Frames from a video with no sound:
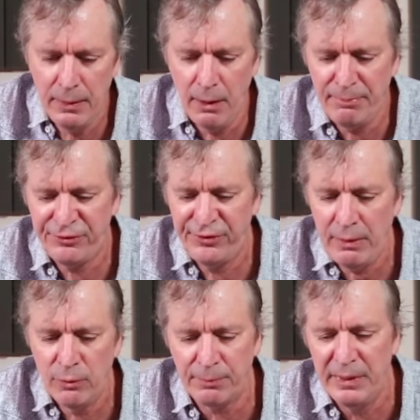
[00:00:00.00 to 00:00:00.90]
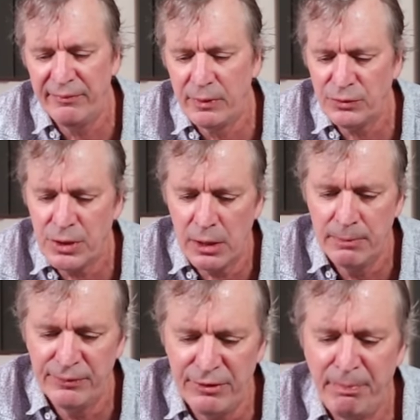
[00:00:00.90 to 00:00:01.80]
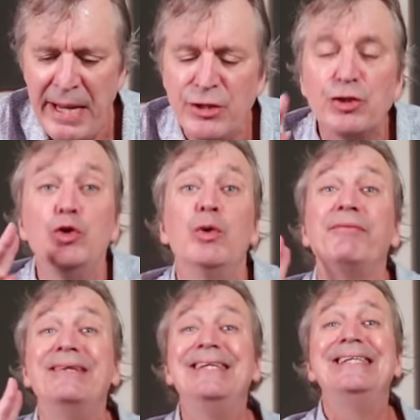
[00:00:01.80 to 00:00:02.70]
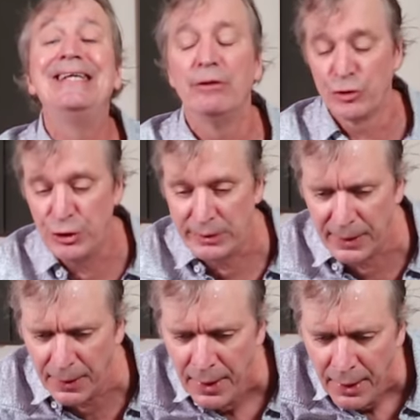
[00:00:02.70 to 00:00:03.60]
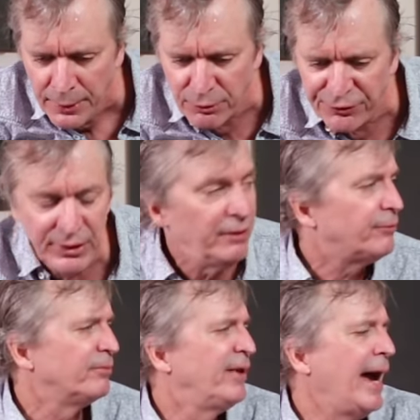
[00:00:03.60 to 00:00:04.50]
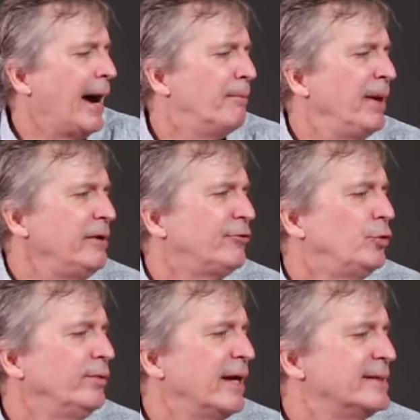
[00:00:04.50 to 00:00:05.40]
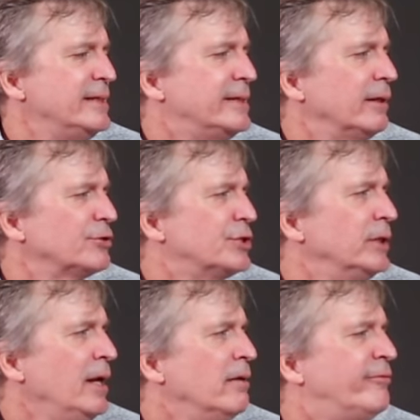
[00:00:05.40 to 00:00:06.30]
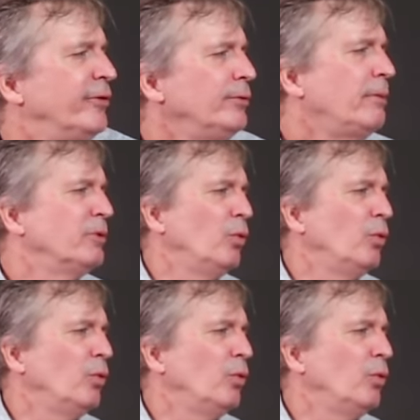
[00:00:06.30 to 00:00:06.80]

upset with me if I don't talk about these. Page 2 of the detail sheet there. You're seeing some tab. Page 2 of that detail sheet. Fill number